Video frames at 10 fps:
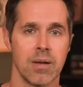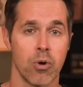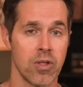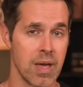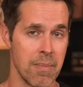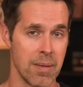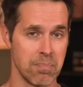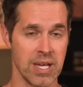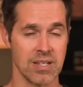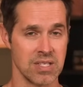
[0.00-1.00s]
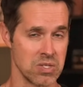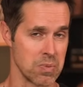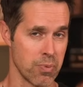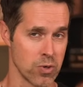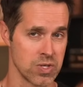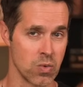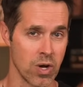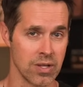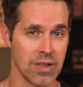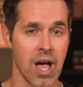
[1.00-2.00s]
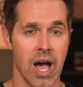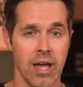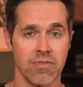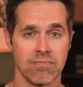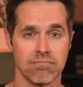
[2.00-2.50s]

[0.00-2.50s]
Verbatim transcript: Part of that meant being a decent person while alive.